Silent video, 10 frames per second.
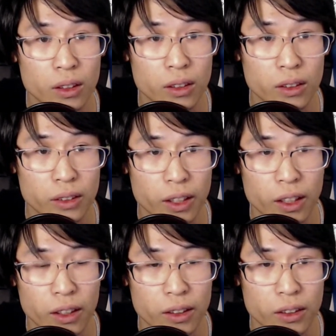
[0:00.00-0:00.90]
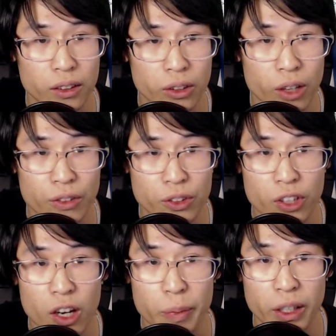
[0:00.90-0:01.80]
Then you have the
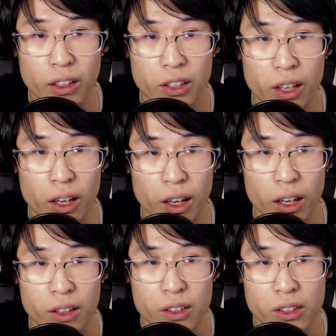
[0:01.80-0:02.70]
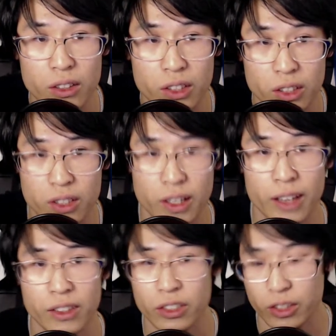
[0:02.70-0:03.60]
topic, just
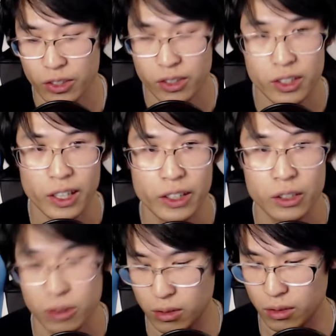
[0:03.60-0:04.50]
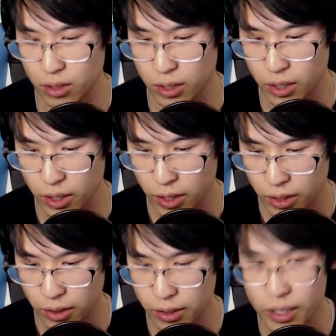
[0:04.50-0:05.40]
enter the title,
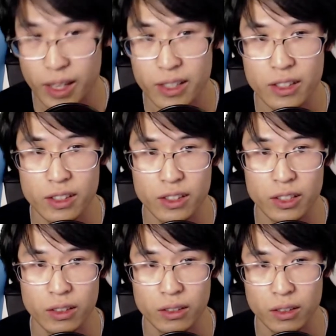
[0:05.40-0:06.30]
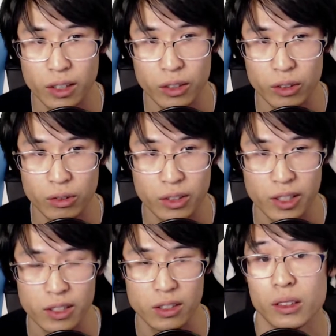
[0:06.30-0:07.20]
test, I don't know,
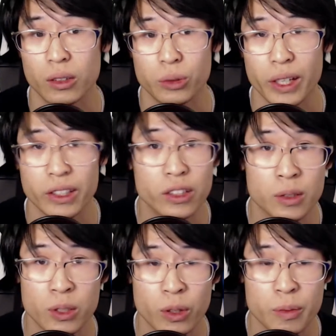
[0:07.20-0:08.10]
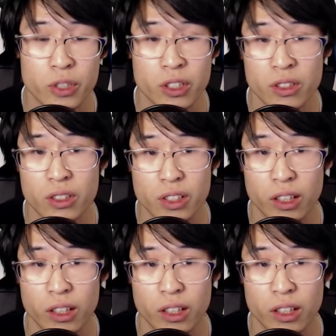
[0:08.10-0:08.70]
test. Write the descriptions,